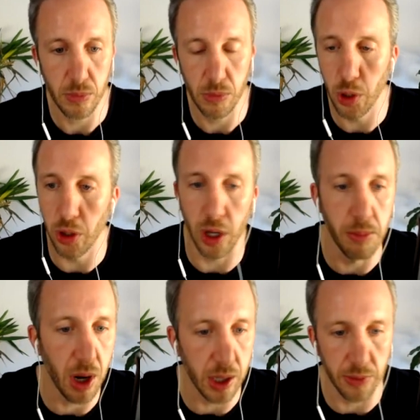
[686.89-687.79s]
You're not in
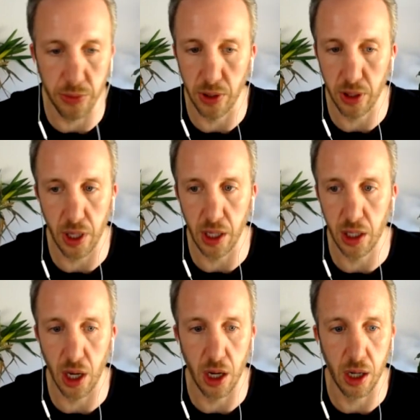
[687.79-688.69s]
market for a, a
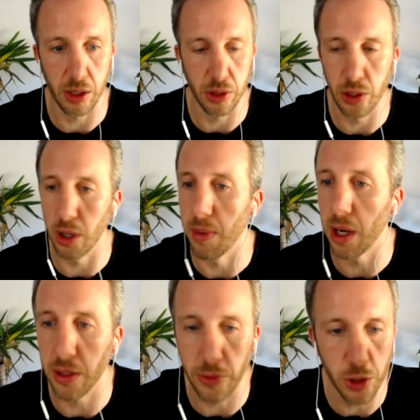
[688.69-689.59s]
car. You're not in
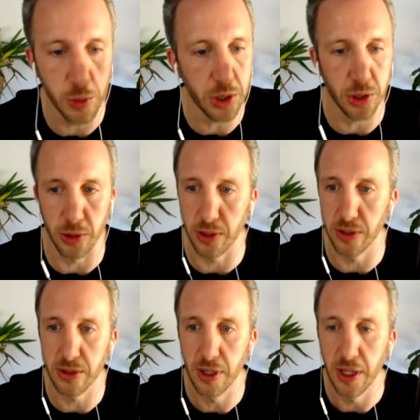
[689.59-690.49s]
market for new
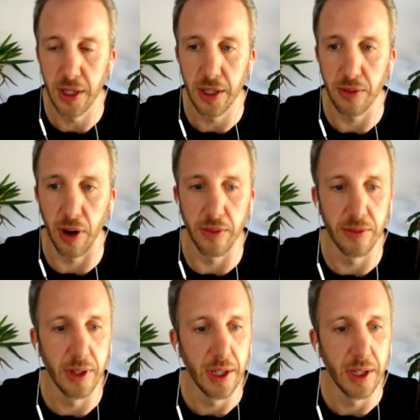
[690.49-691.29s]
insurance, right?